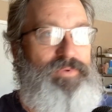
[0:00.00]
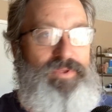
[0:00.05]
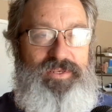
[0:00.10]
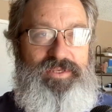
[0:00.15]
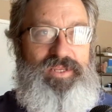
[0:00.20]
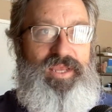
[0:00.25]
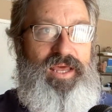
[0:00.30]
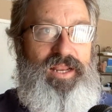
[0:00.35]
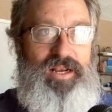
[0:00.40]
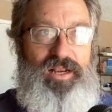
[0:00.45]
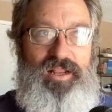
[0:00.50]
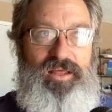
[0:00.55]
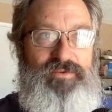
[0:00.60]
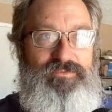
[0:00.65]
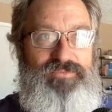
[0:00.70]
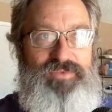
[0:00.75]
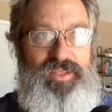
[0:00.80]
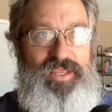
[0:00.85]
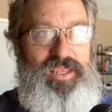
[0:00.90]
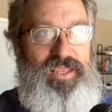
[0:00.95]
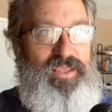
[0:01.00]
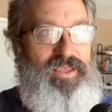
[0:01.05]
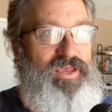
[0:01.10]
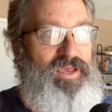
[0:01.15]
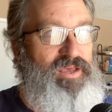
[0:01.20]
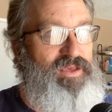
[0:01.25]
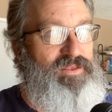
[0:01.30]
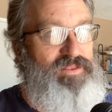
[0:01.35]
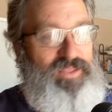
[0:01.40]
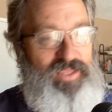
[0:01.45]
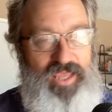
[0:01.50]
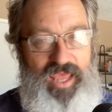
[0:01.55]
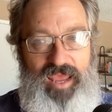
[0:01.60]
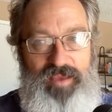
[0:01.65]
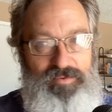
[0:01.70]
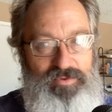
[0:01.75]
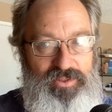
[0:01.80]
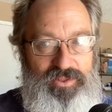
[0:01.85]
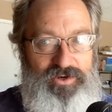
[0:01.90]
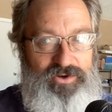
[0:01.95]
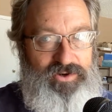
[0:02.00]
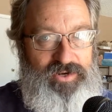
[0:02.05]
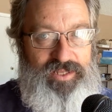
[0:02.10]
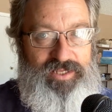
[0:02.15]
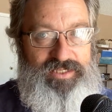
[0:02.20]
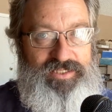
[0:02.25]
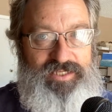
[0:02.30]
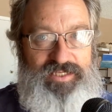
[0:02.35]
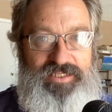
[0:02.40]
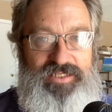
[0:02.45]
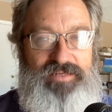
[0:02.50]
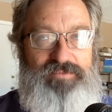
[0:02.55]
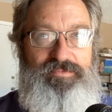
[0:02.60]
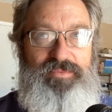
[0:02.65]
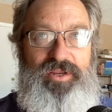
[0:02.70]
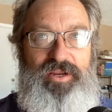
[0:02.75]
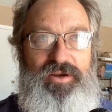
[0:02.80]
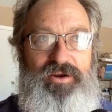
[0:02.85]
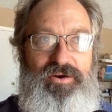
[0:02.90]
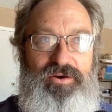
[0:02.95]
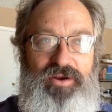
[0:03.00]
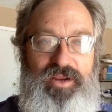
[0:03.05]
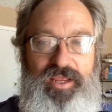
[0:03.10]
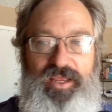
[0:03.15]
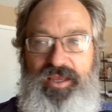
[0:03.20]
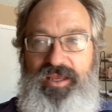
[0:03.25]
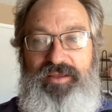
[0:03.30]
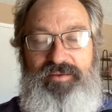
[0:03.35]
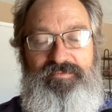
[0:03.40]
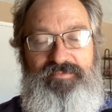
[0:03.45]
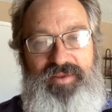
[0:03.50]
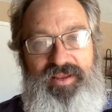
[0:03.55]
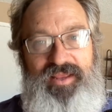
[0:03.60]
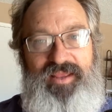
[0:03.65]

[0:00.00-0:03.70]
It gotta love the uh, the cable internet system here in